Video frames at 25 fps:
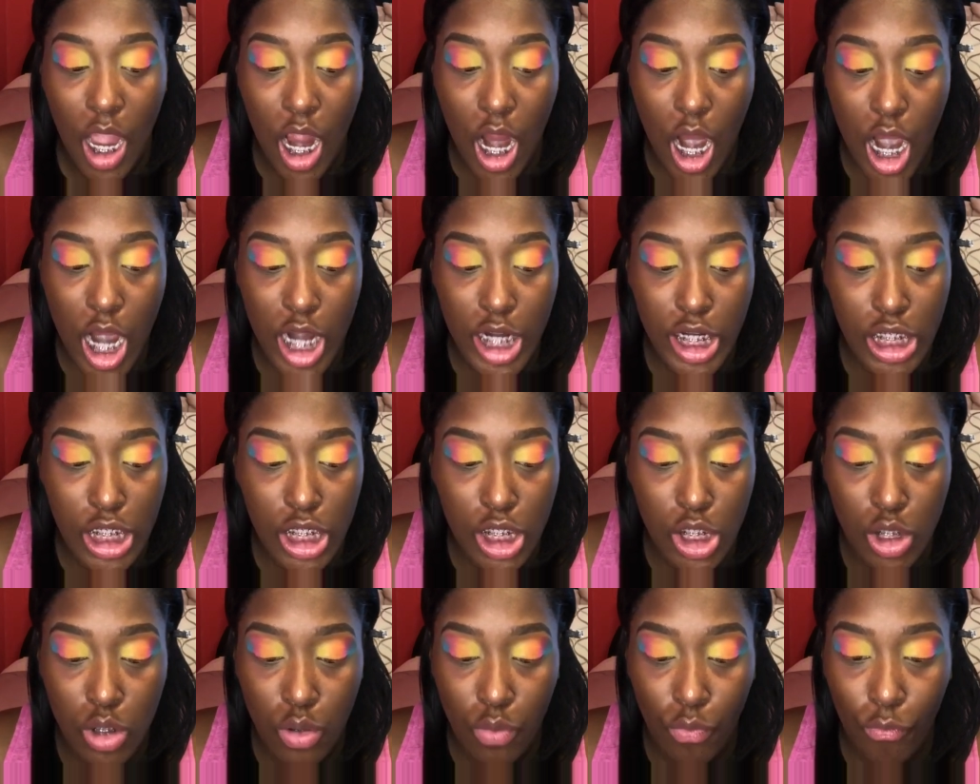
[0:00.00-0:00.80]

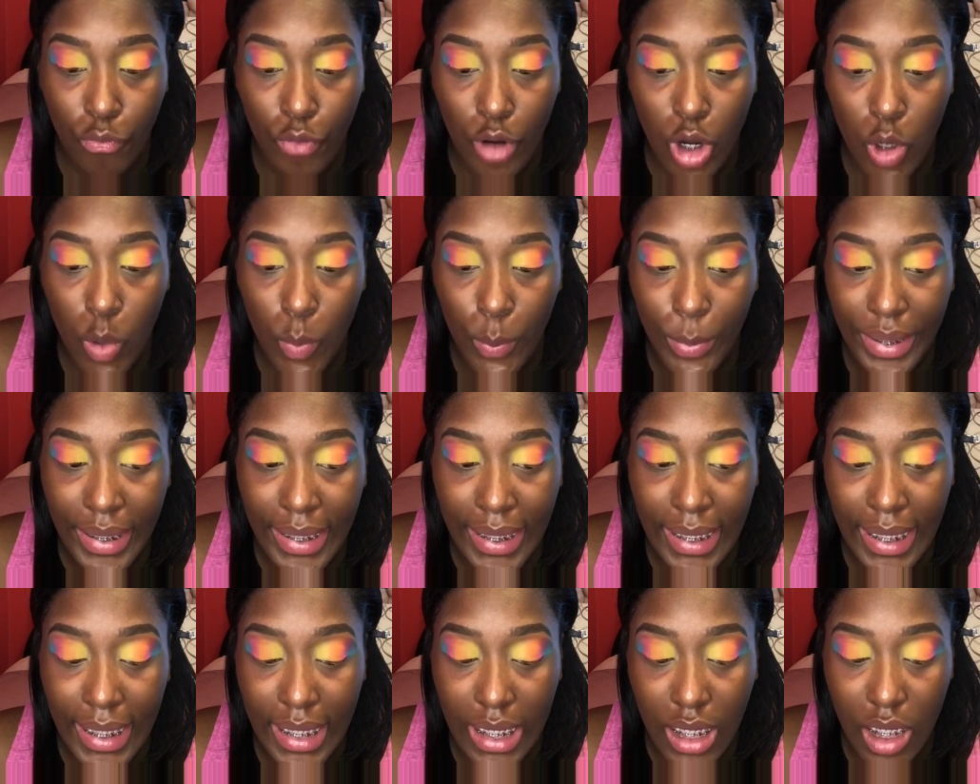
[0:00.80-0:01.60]
Ardell Faux
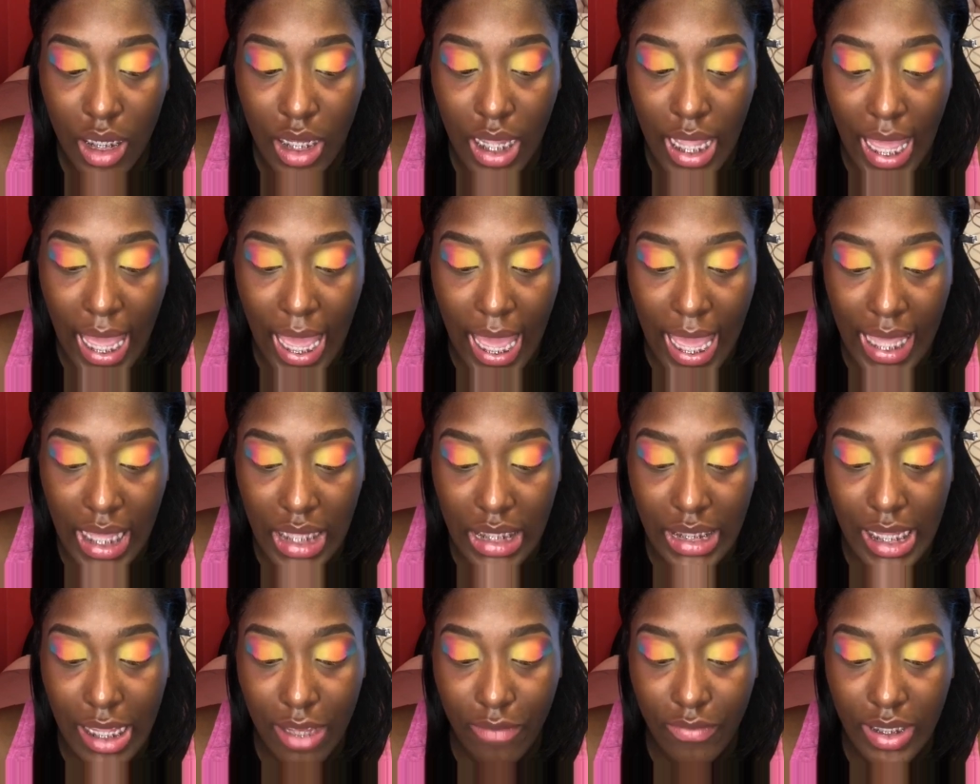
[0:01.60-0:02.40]
Mink
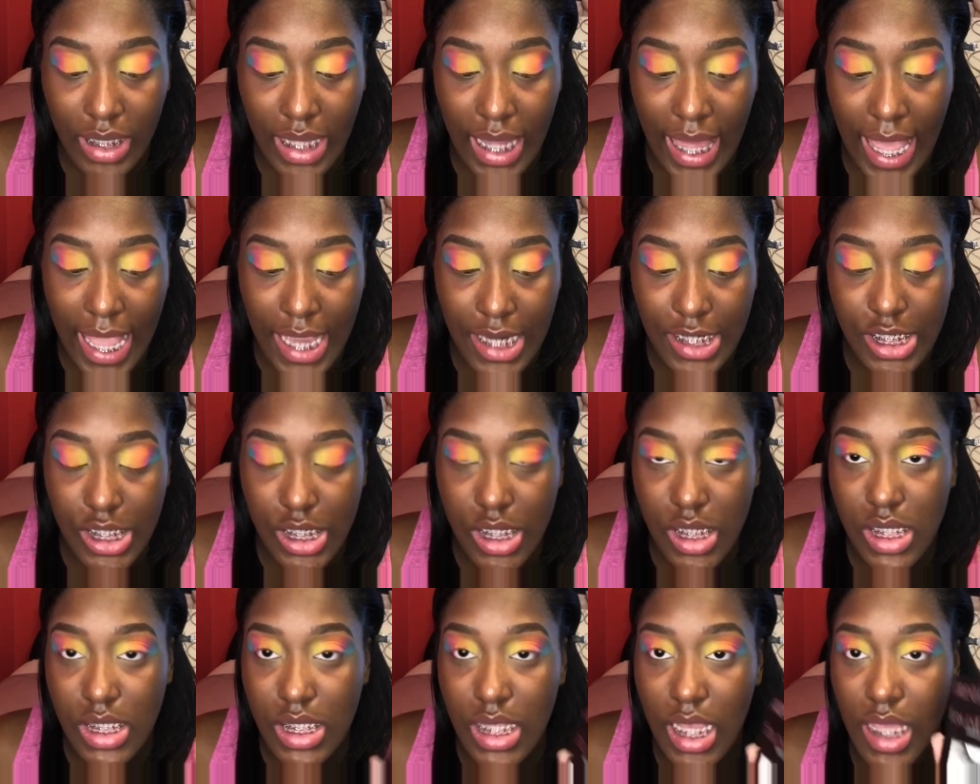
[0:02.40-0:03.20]
811
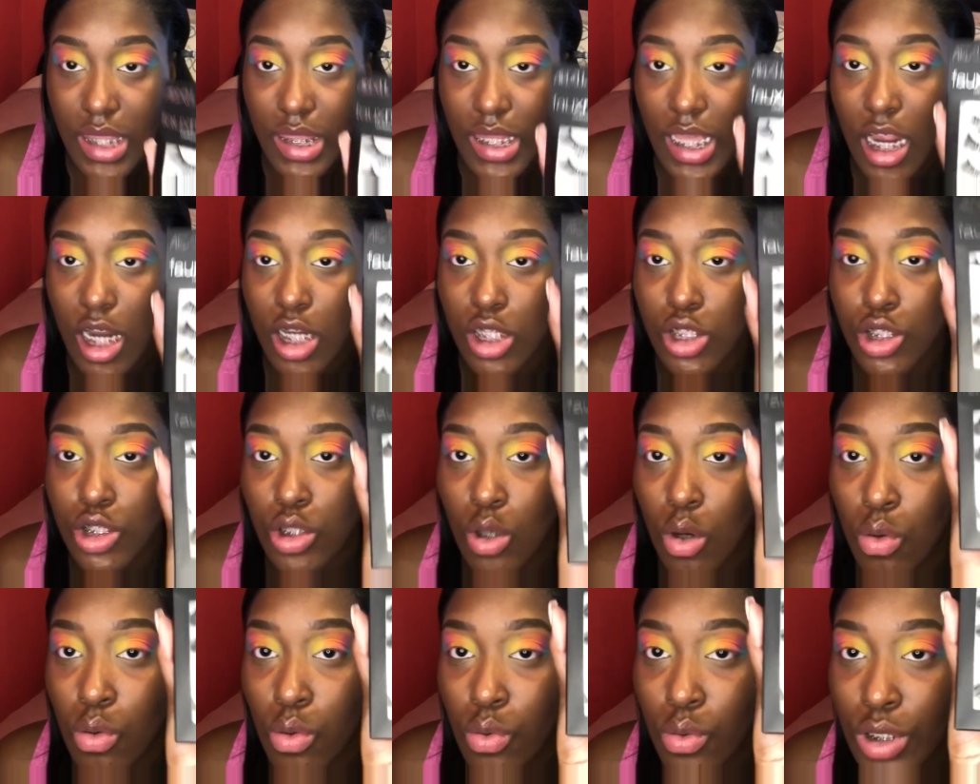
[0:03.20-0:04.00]
lashes, and they are
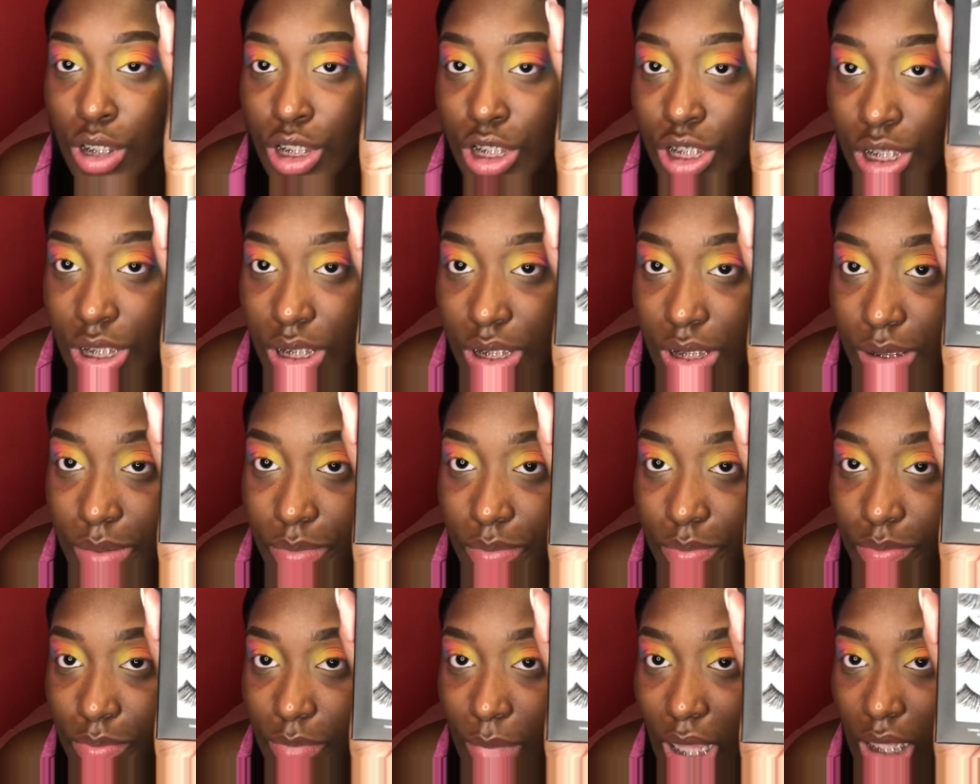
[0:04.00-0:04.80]
so gorgeous.
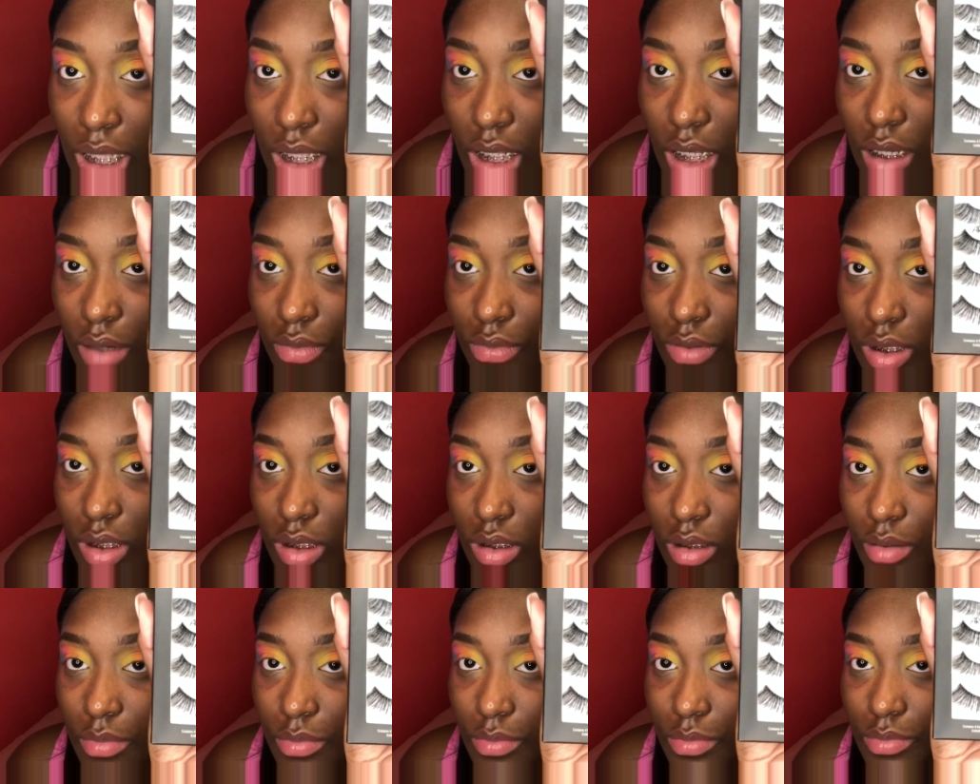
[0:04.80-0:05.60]
I love
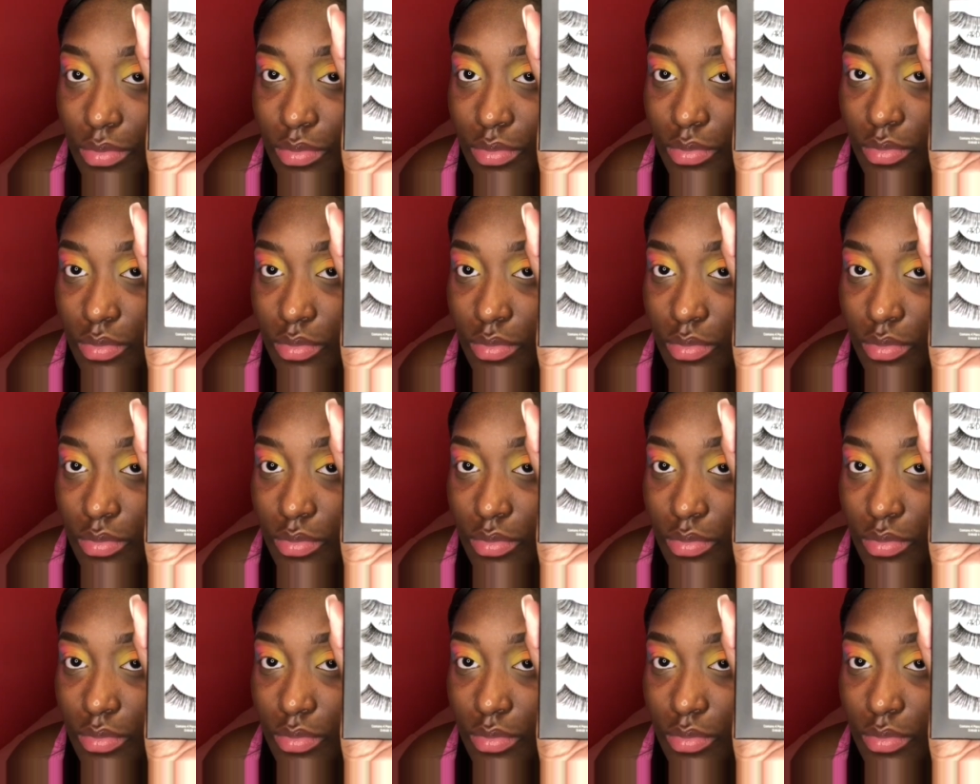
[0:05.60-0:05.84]
them.